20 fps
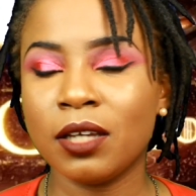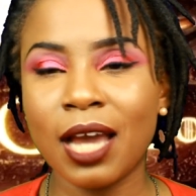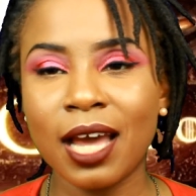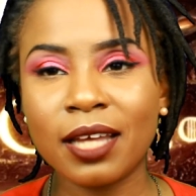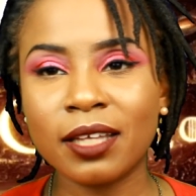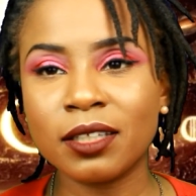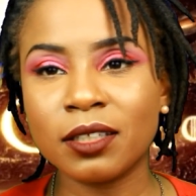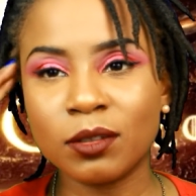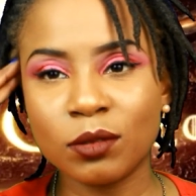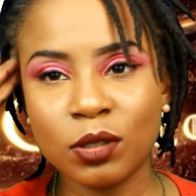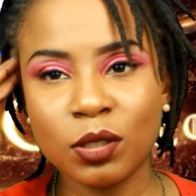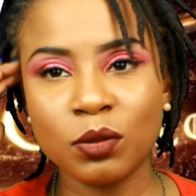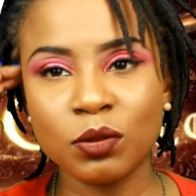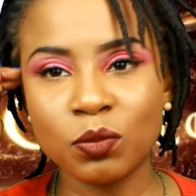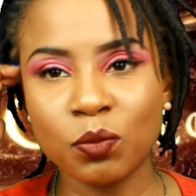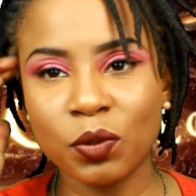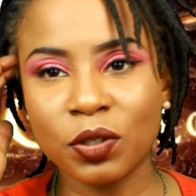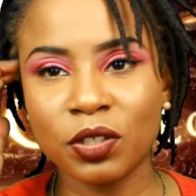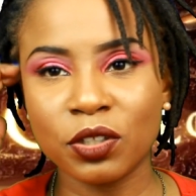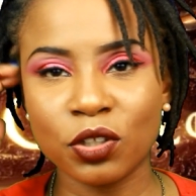I,
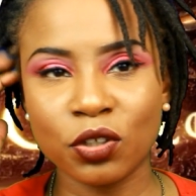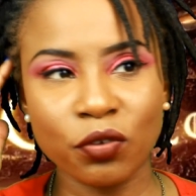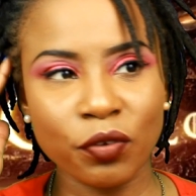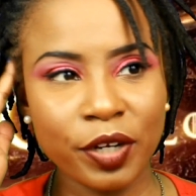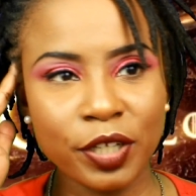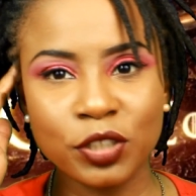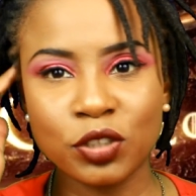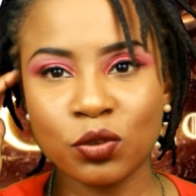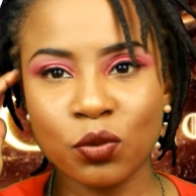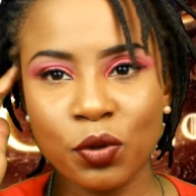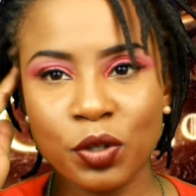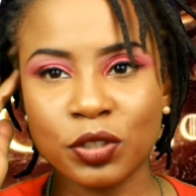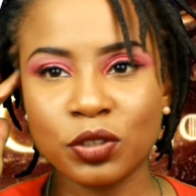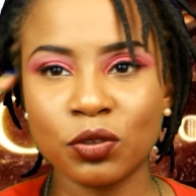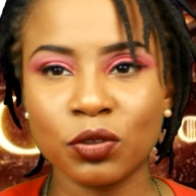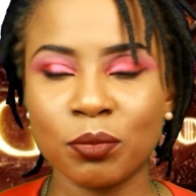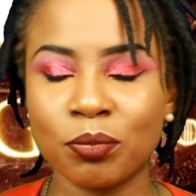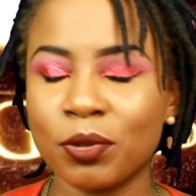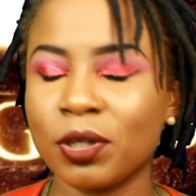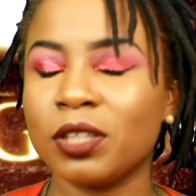he's one of the
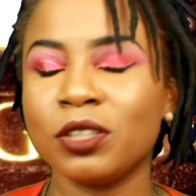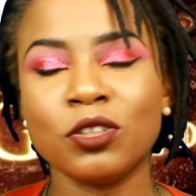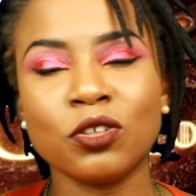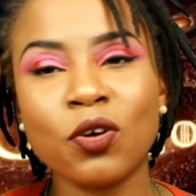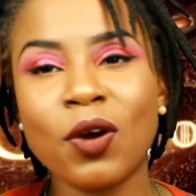Greyjoys or the brother.